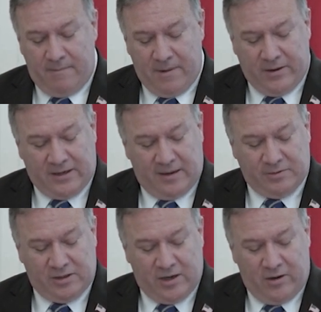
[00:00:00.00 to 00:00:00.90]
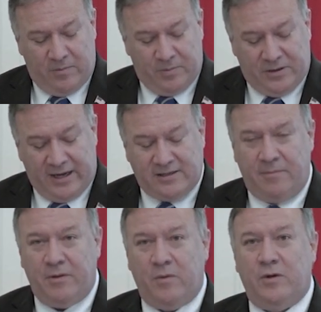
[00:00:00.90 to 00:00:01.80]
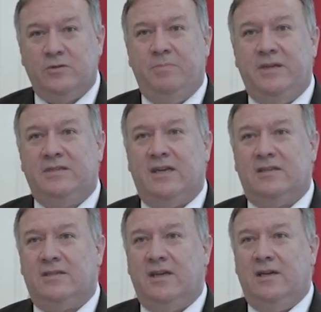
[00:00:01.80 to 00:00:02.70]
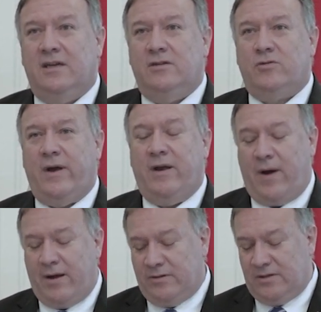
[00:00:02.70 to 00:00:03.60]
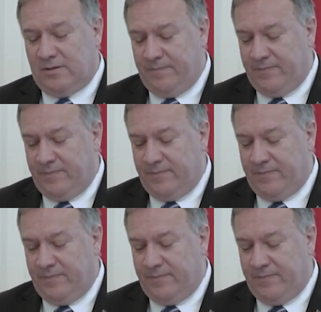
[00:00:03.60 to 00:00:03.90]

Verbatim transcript: maritime security and protect some of the world's busiest trade routes.